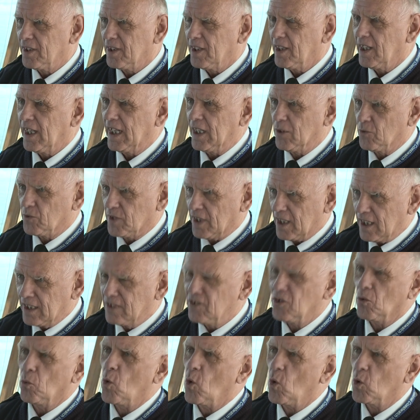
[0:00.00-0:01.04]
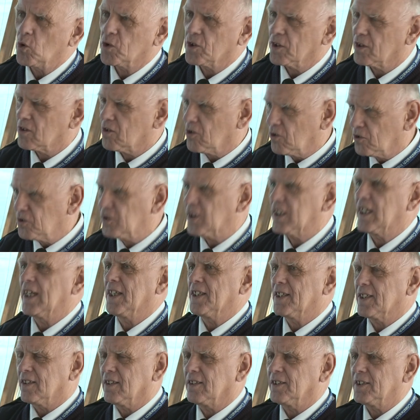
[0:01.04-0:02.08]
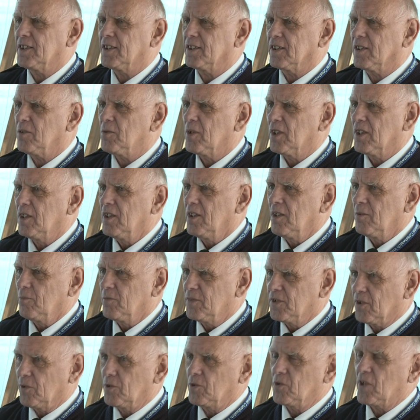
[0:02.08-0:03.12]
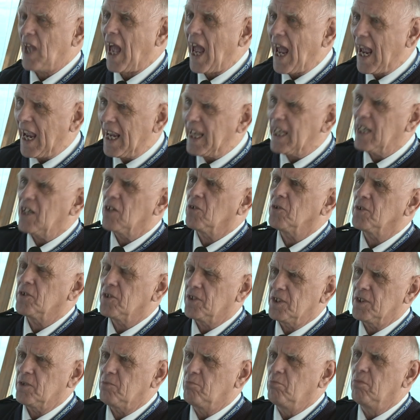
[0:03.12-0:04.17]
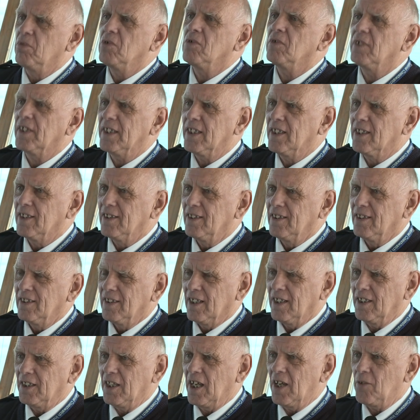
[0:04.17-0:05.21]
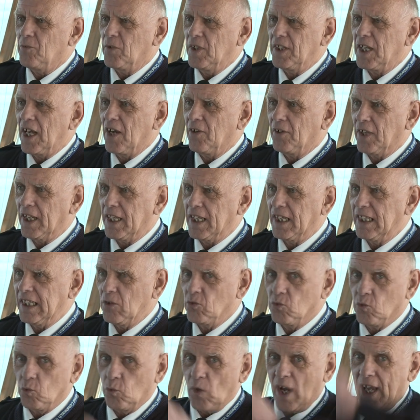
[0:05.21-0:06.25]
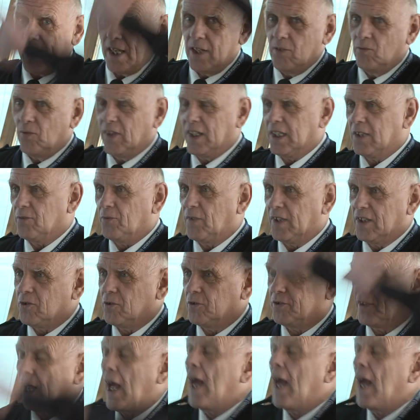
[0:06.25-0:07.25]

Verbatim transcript: Yeah. He was in the water, couldn't get the kite up, so he was hanging on to this buoy, And every now and again he was waving if he couldn't,